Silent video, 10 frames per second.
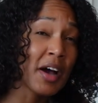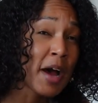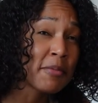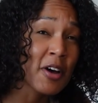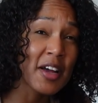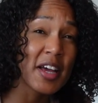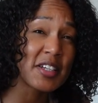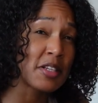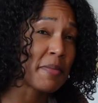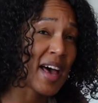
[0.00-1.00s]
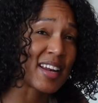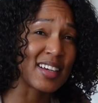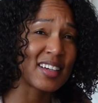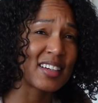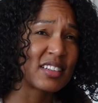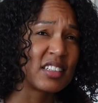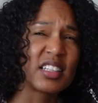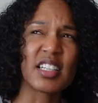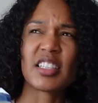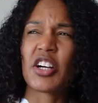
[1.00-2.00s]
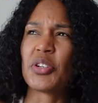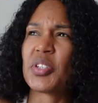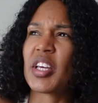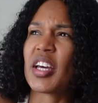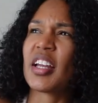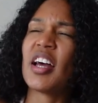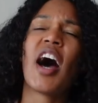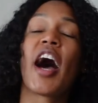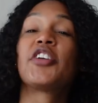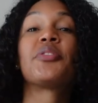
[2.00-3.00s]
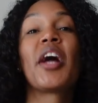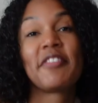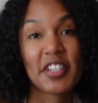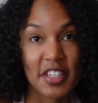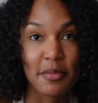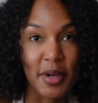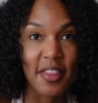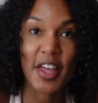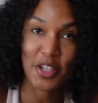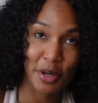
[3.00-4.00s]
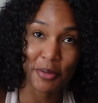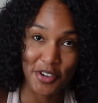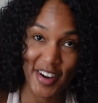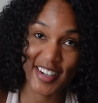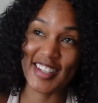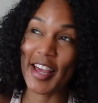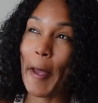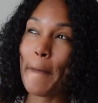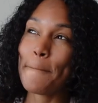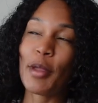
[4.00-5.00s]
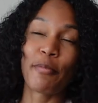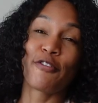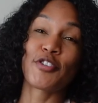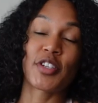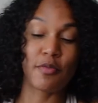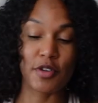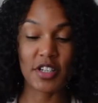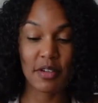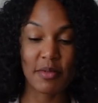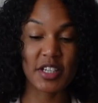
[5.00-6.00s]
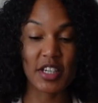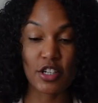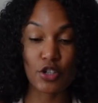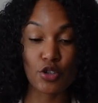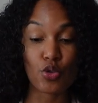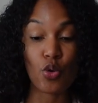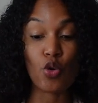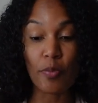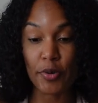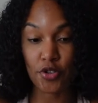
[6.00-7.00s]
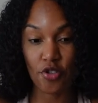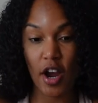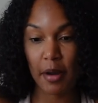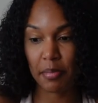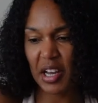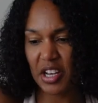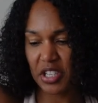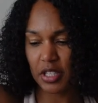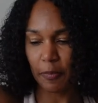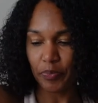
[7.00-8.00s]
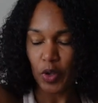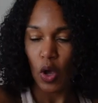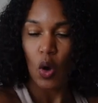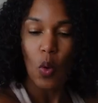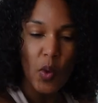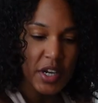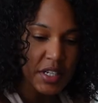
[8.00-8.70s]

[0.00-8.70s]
I'm not eczematic. That's not how you say it. I don't have eczema. That's what I'm trying to say. But for some reason, my skin is super dry. Plus, what